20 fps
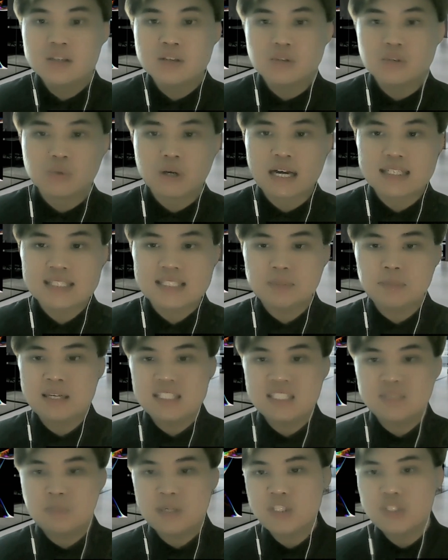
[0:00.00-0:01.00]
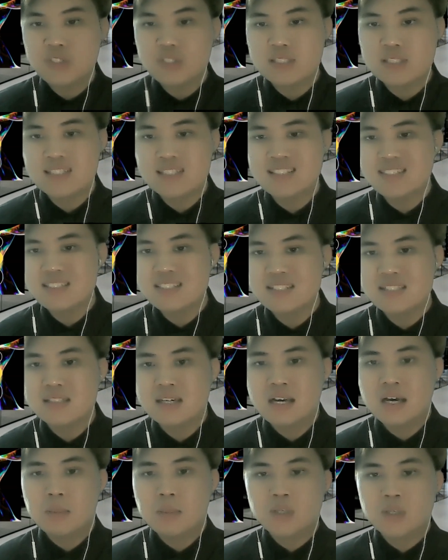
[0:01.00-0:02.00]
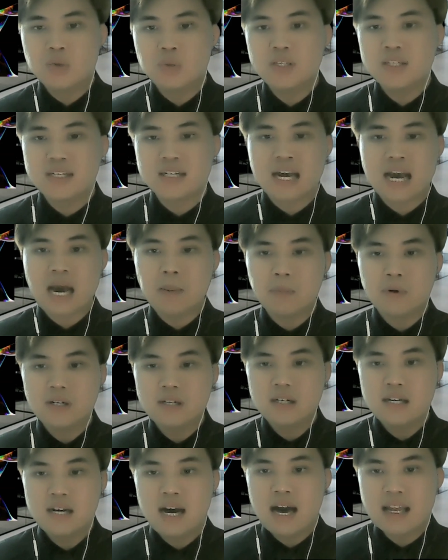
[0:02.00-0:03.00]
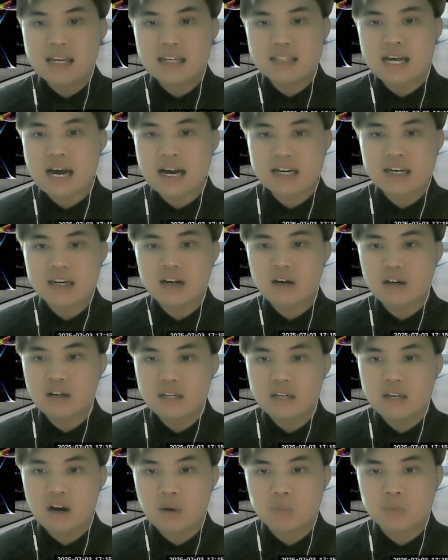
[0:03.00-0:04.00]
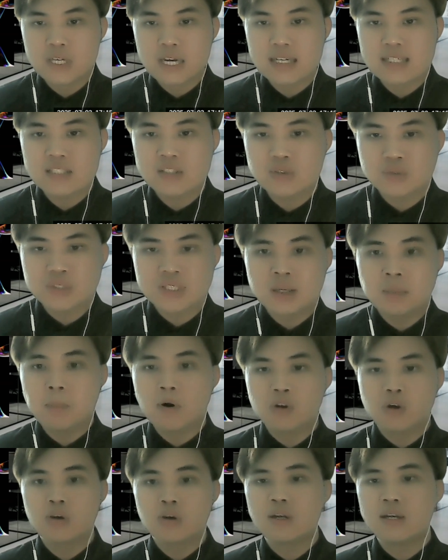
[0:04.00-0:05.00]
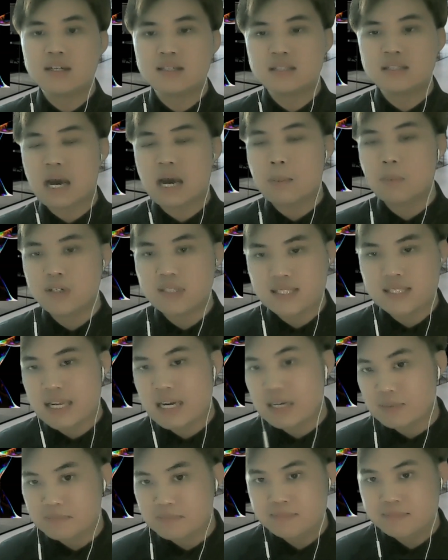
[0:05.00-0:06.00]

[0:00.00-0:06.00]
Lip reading: to estimate spatial distance between the camera and the target objects using monocular camera setup.